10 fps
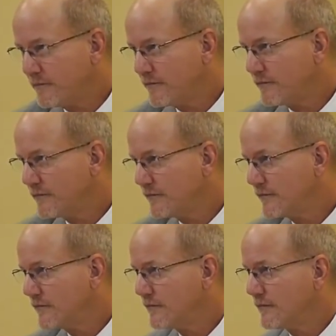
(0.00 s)

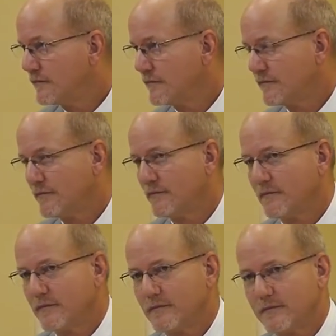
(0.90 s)

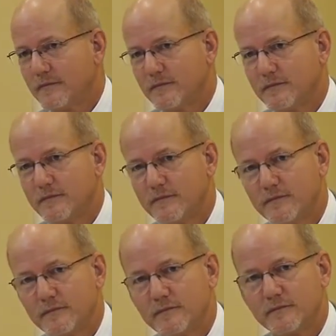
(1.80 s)

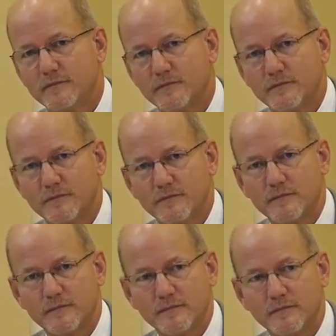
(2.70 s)

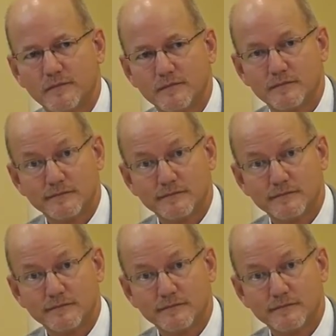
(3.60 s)
Nothing is said.